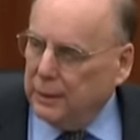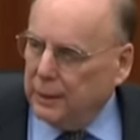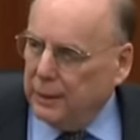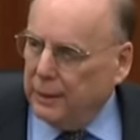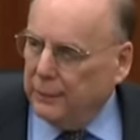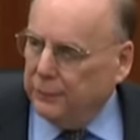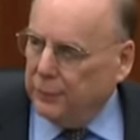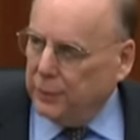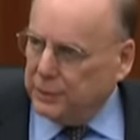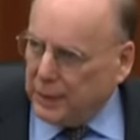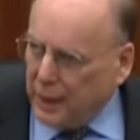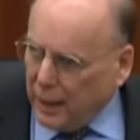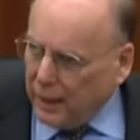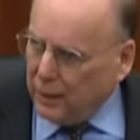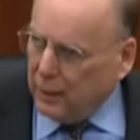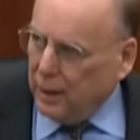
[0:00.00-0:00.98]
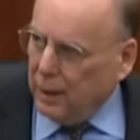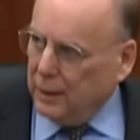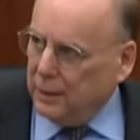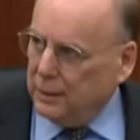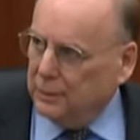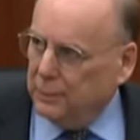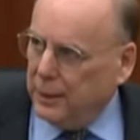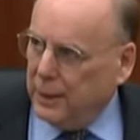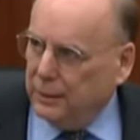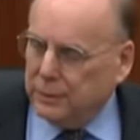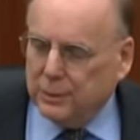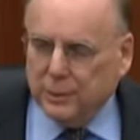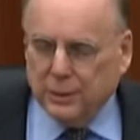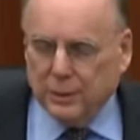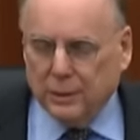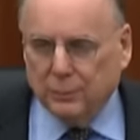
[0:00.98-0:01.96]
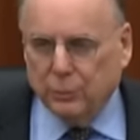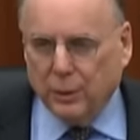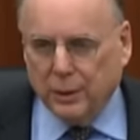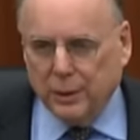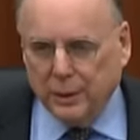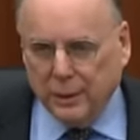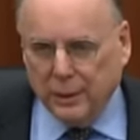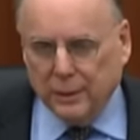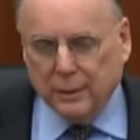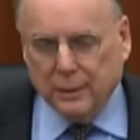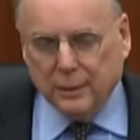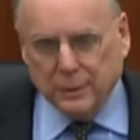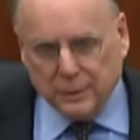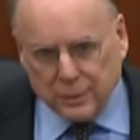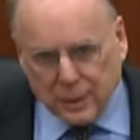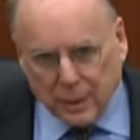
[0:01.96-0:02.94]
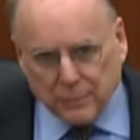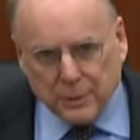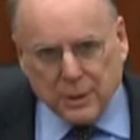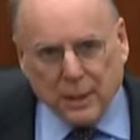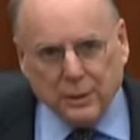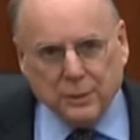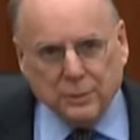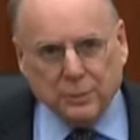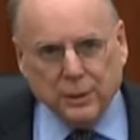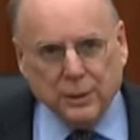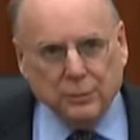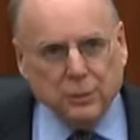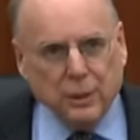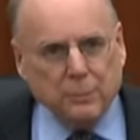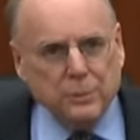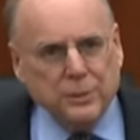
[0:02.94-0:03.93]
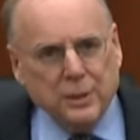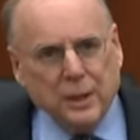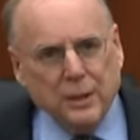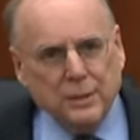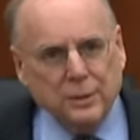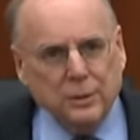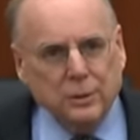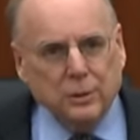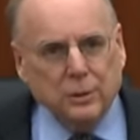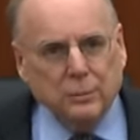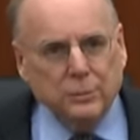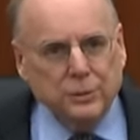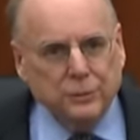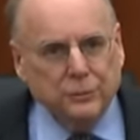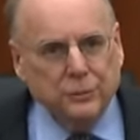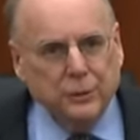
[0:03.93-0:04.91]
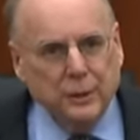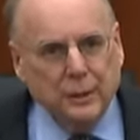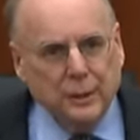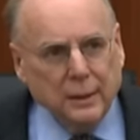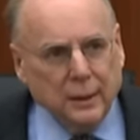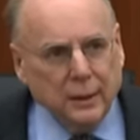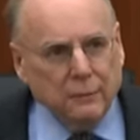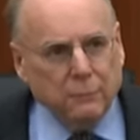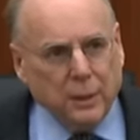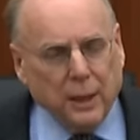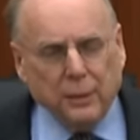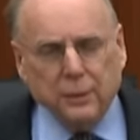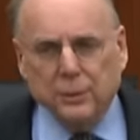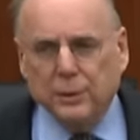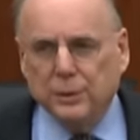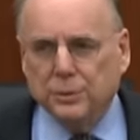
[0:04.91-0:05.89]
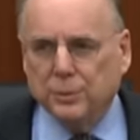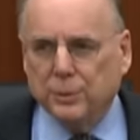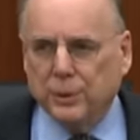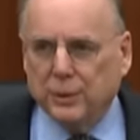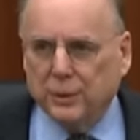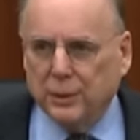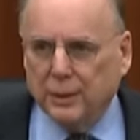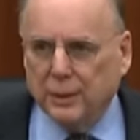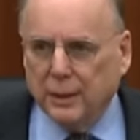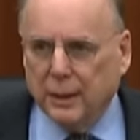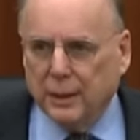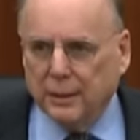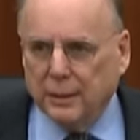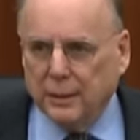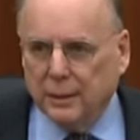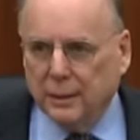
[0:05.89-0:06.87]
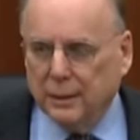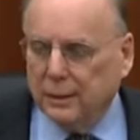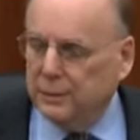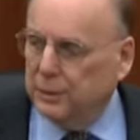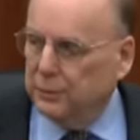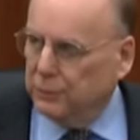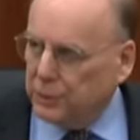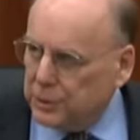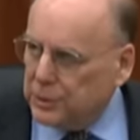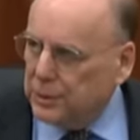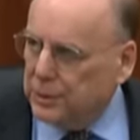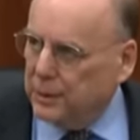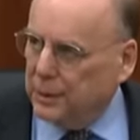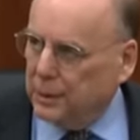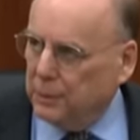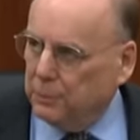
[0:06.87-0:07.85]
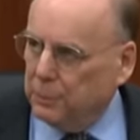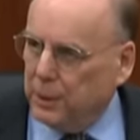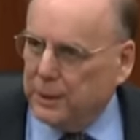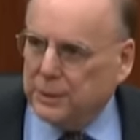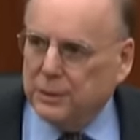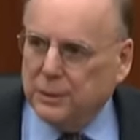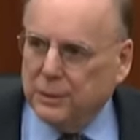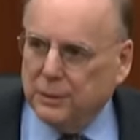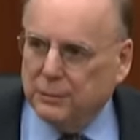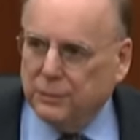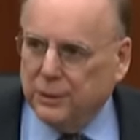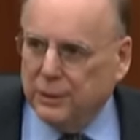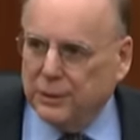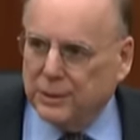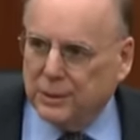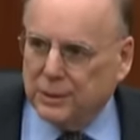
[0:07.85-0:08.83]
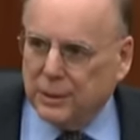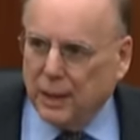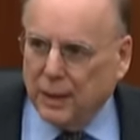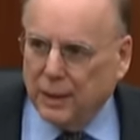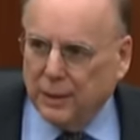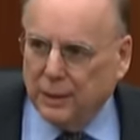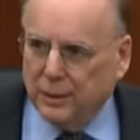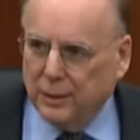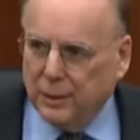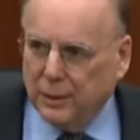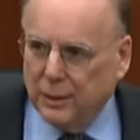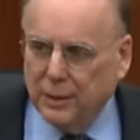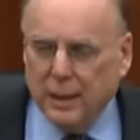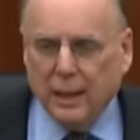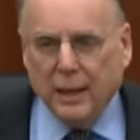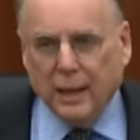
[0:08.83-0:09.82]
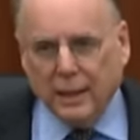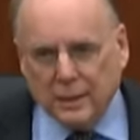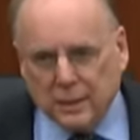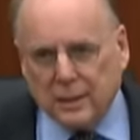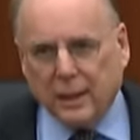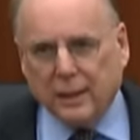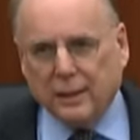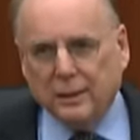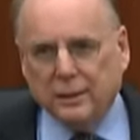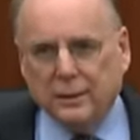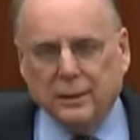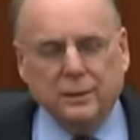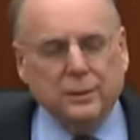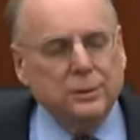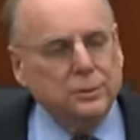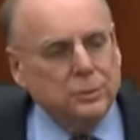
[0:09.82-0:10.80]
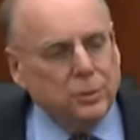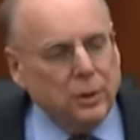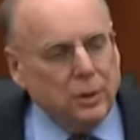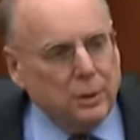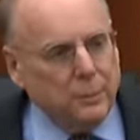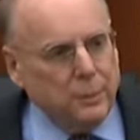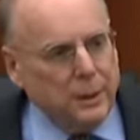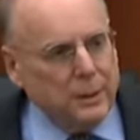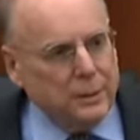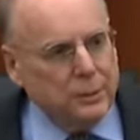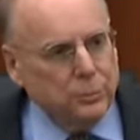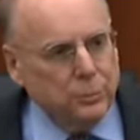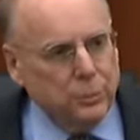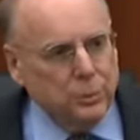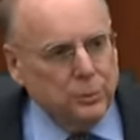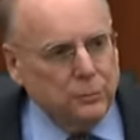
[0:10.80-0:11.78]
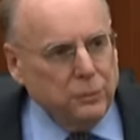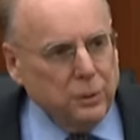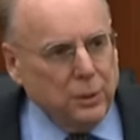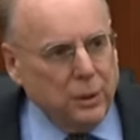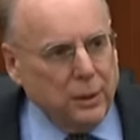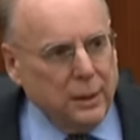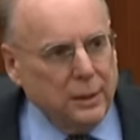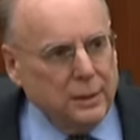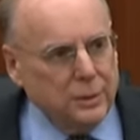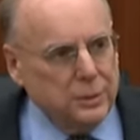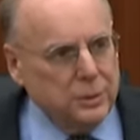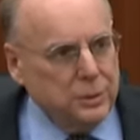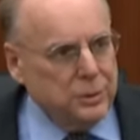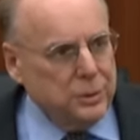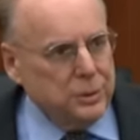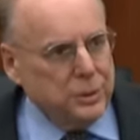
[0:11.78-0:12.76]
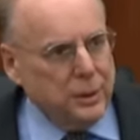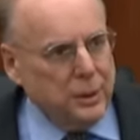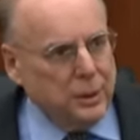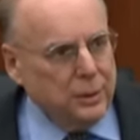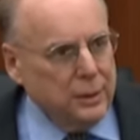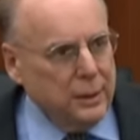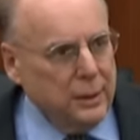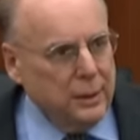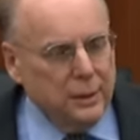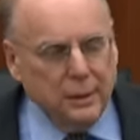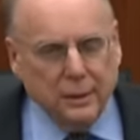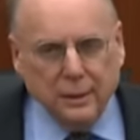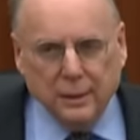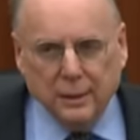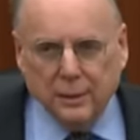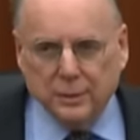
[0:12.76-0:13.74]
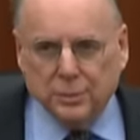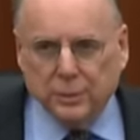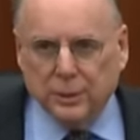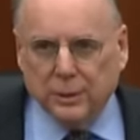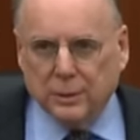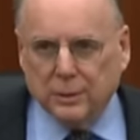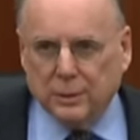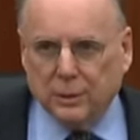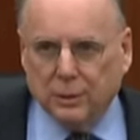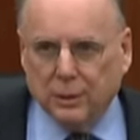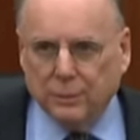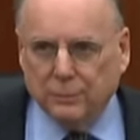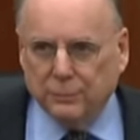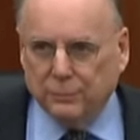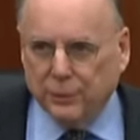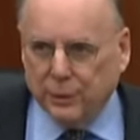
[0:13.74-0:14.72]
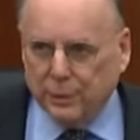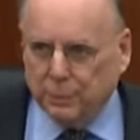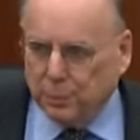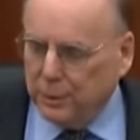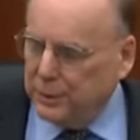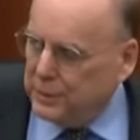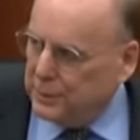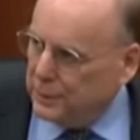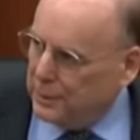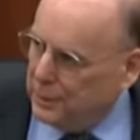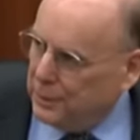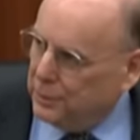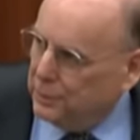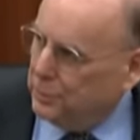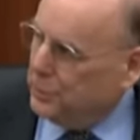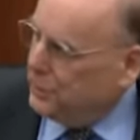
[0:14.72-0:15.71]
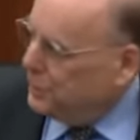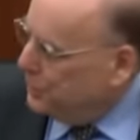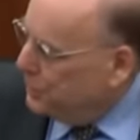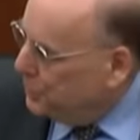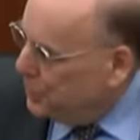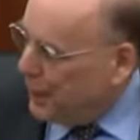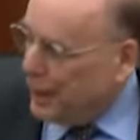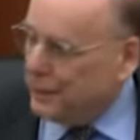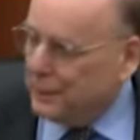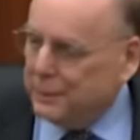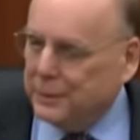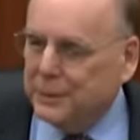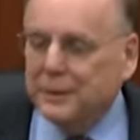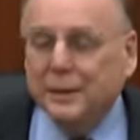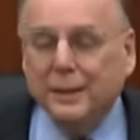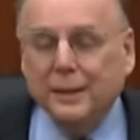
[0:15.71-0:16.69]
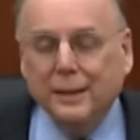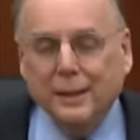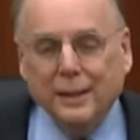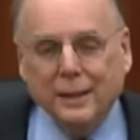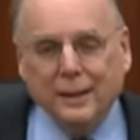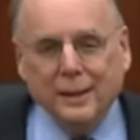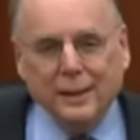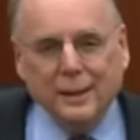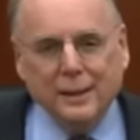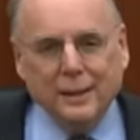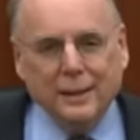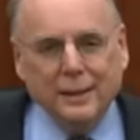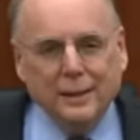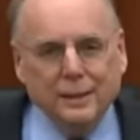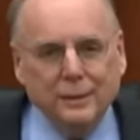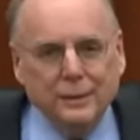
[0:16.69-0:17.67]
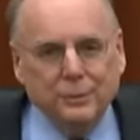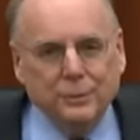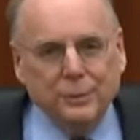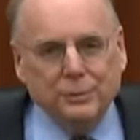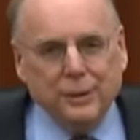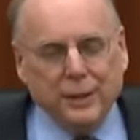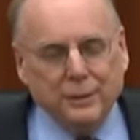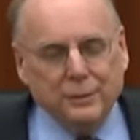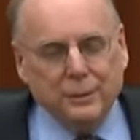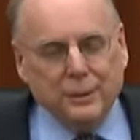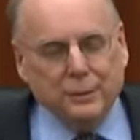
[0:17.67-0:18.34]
have a dialogue about uh, what he, in some sense, what he represents in terms of, of modern Israel and the, and the uh, diversity and complexity of the society there. And secondly, to talk about the rule of law and the judiciary in Israel. So I'm very pleased that he agreed to do that. And, uh, we've had a,